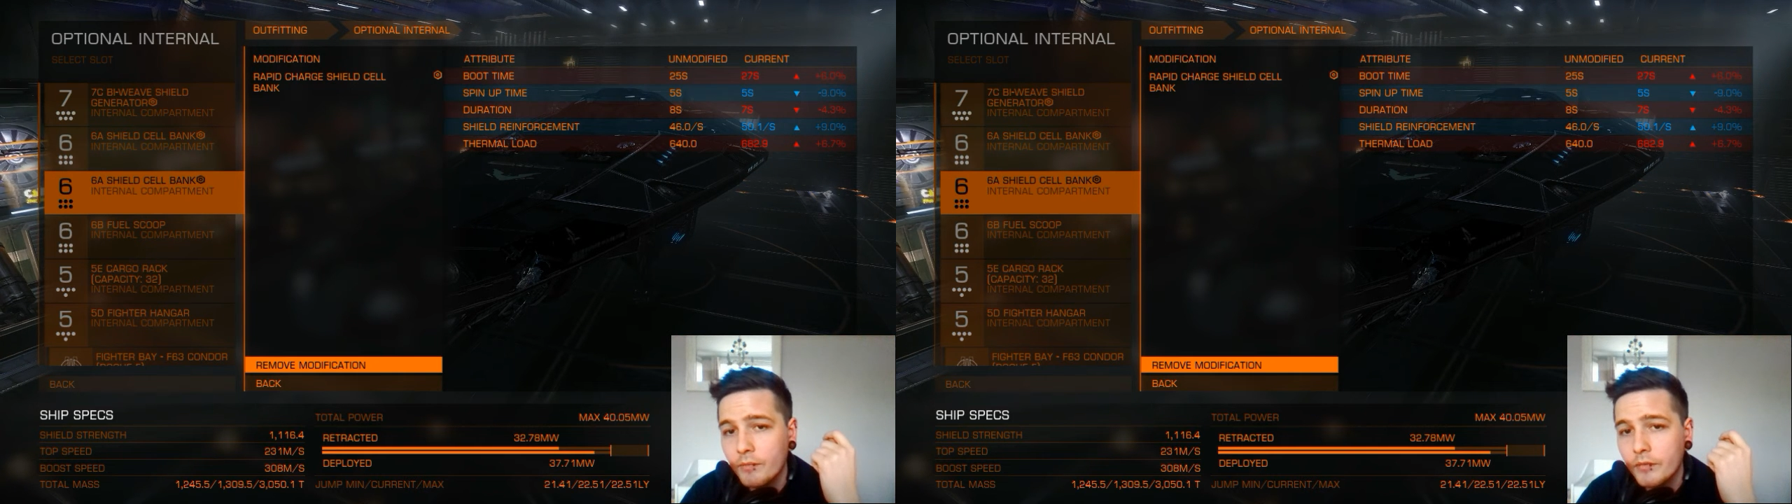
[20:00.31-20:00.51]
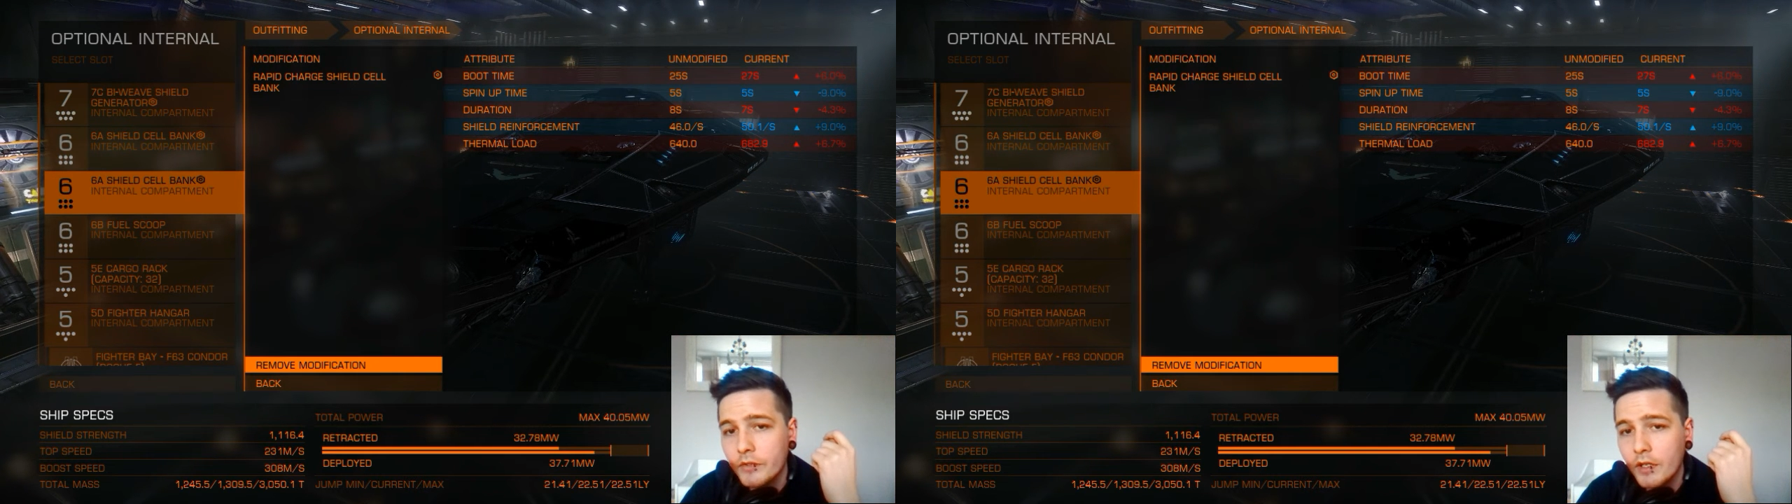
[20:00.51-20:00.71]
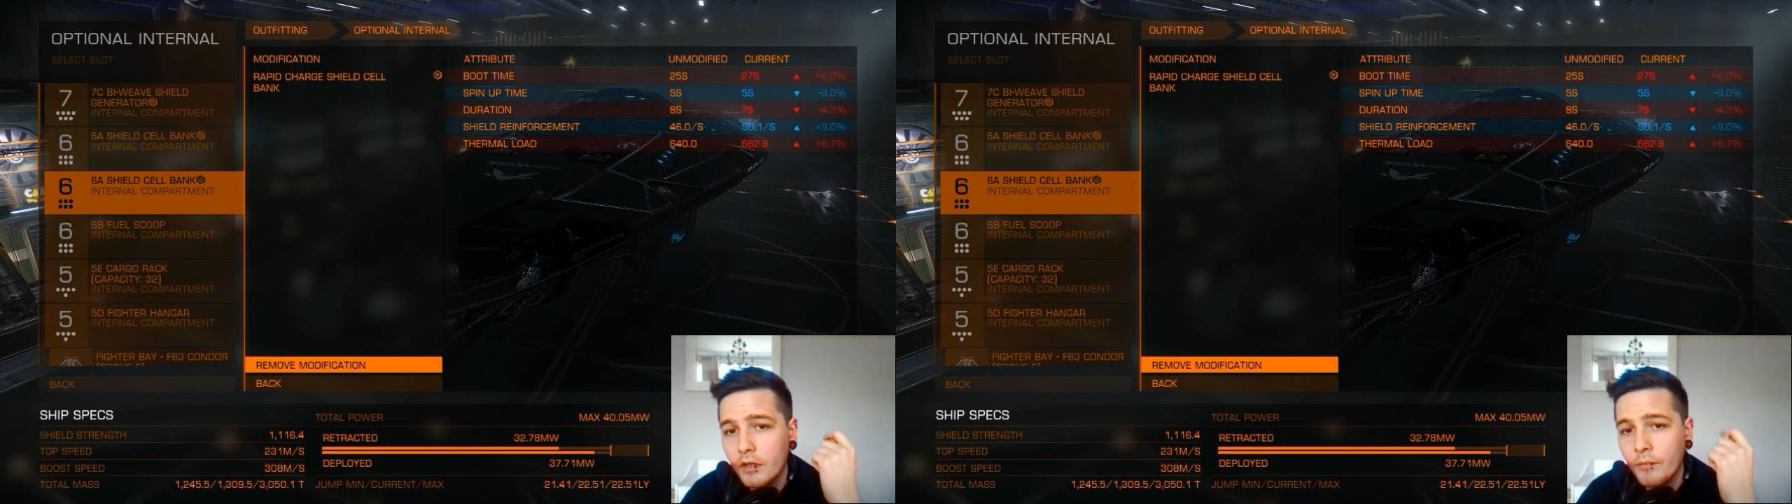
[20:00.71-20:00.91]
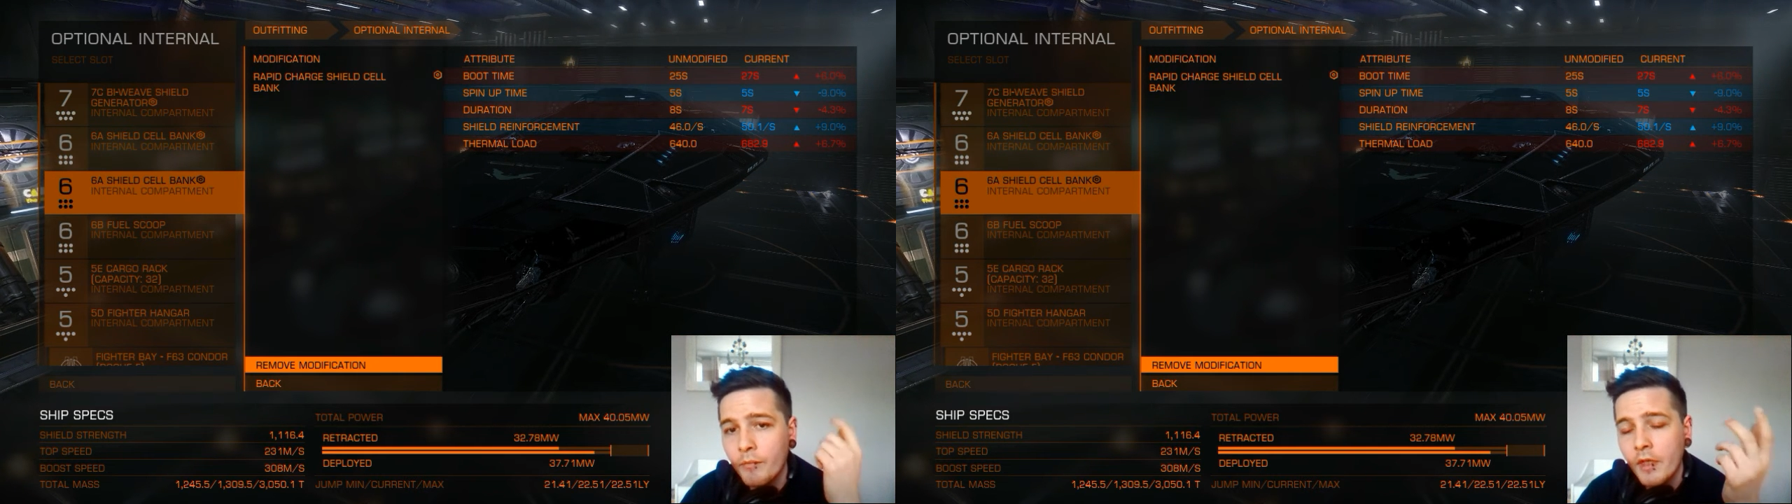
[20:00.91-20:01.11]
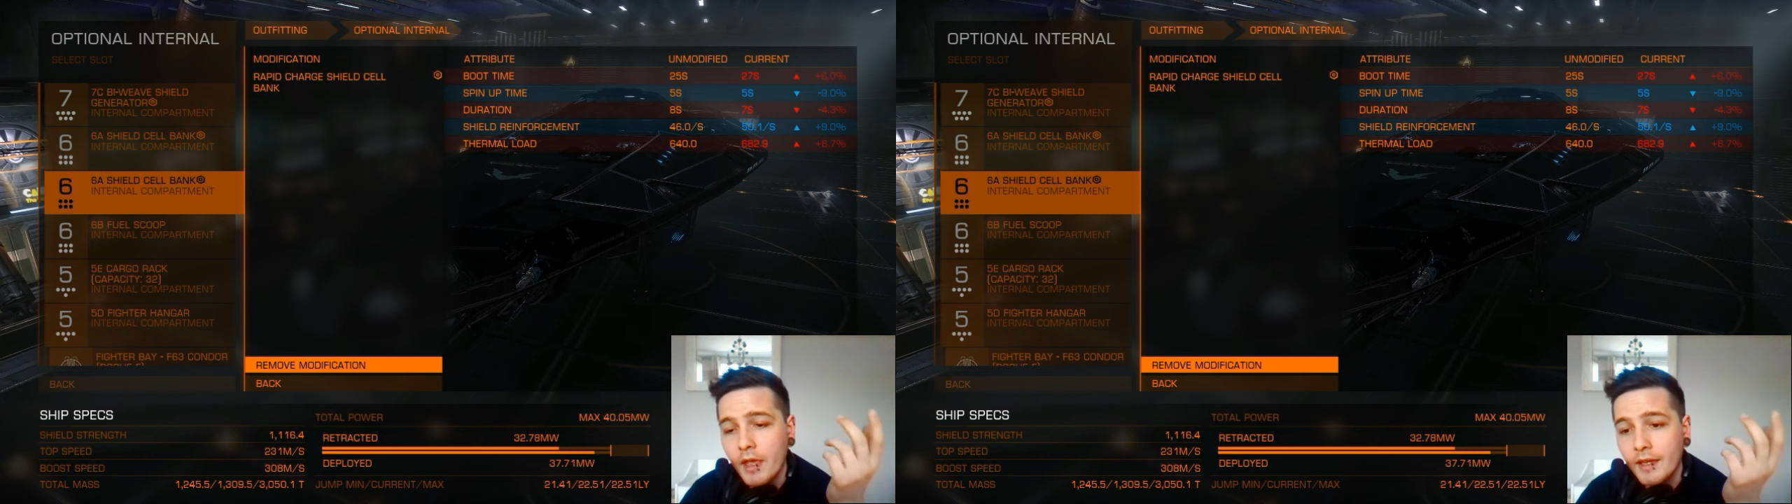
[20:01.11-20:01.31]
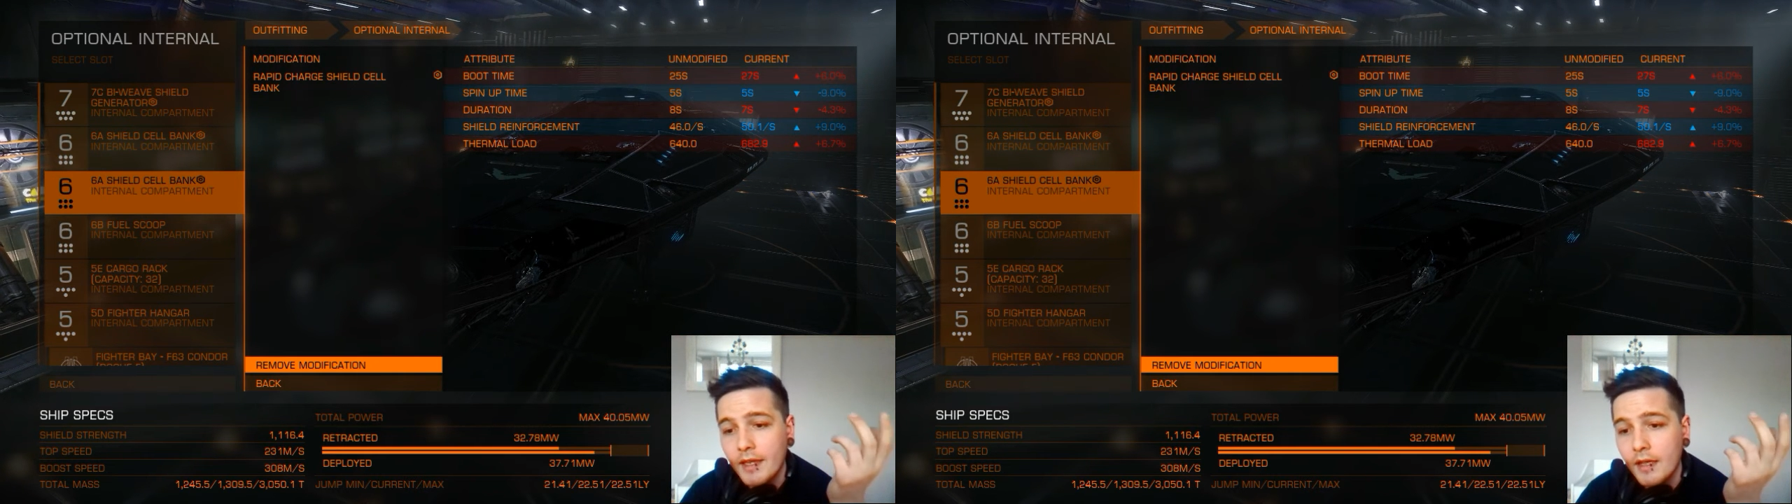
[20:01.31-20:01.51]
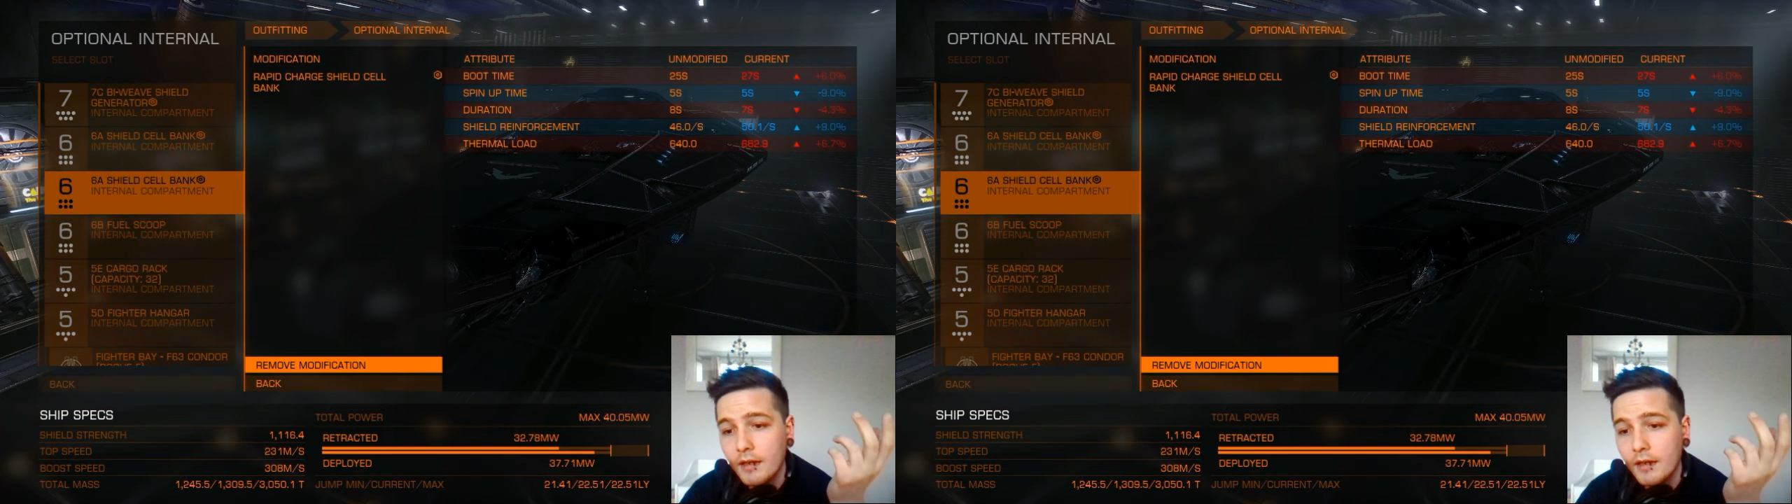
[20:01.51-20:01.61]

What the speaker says: So again,